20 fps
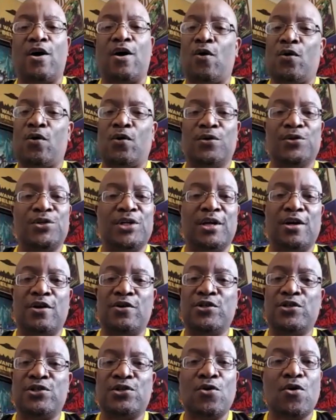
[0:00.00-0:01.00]
holes in her
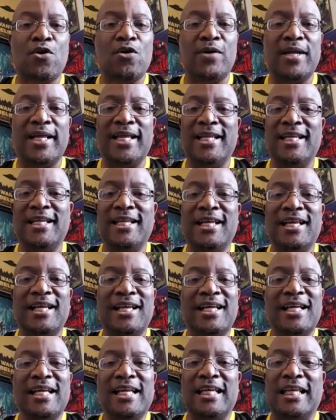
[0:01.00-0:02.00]
story.
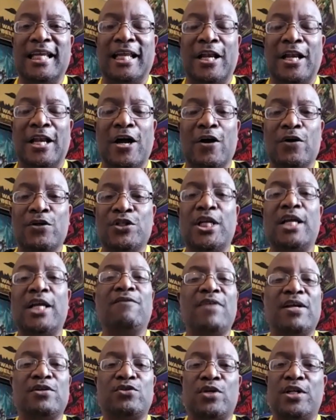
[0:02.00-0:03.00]
She
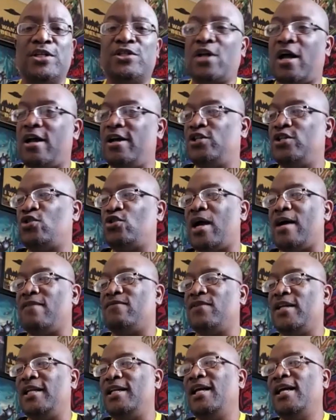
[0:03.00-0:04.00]
eventually started
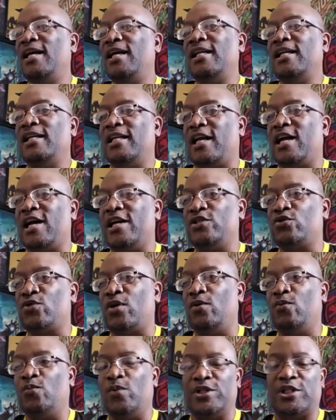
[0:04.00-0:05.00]
traveling the country
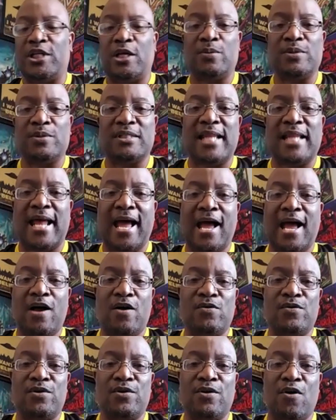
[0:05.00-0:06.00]
when she was
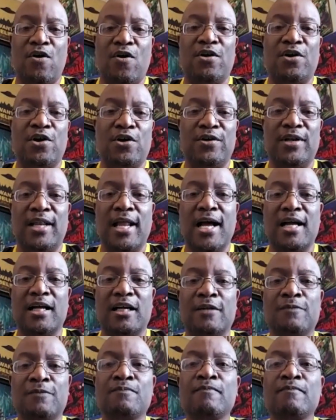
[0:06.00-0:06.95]
down on her luck